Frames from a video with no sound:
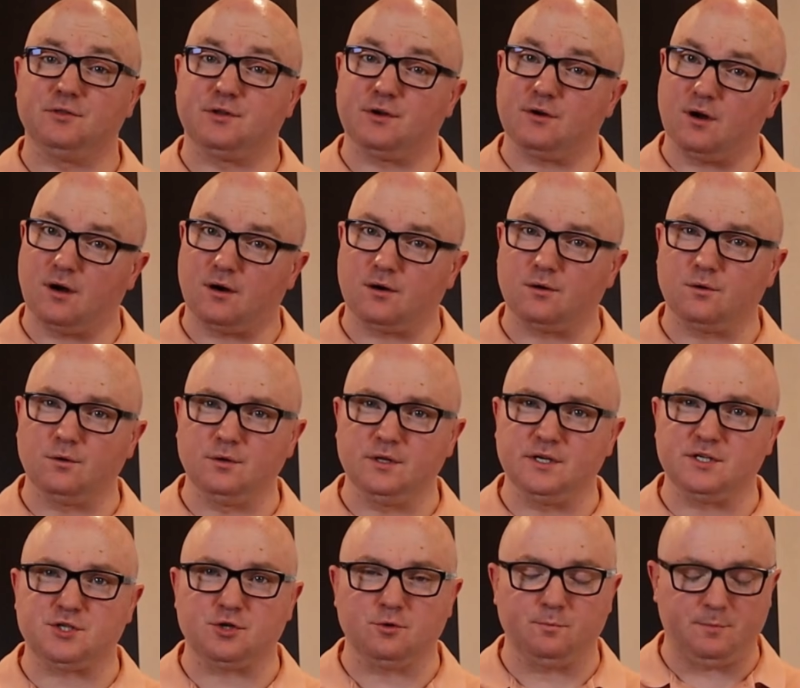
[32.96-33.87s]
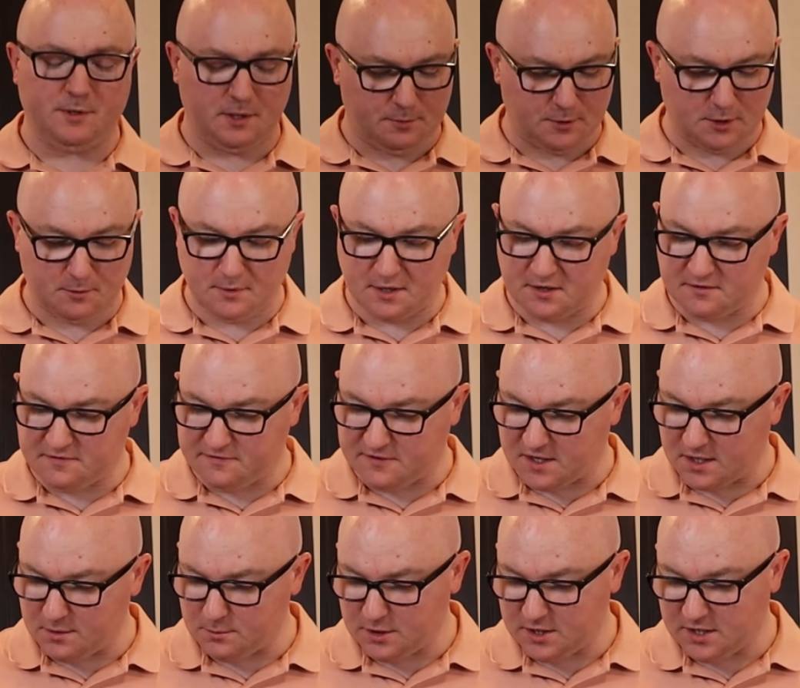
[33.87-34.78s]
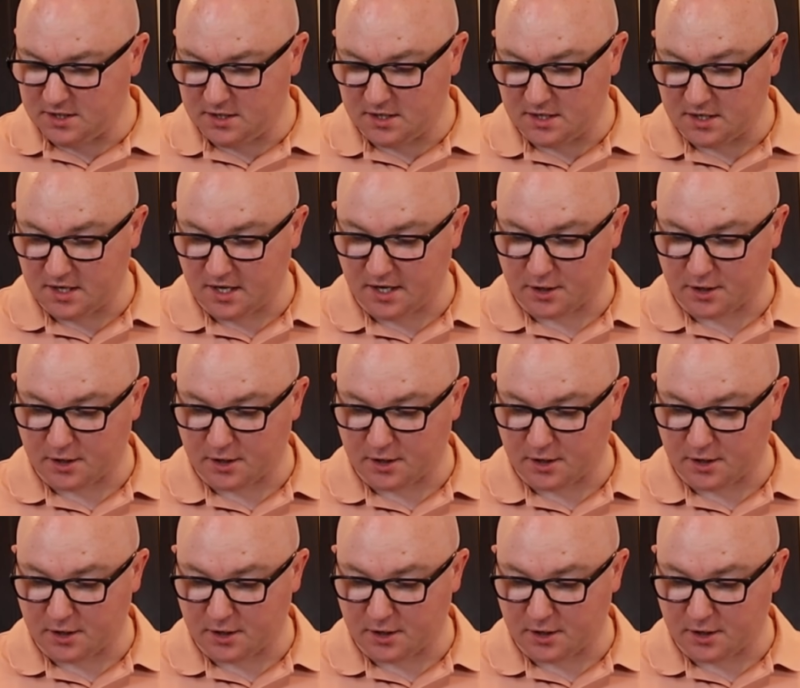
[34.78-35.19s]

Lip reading: there are only two people in my family,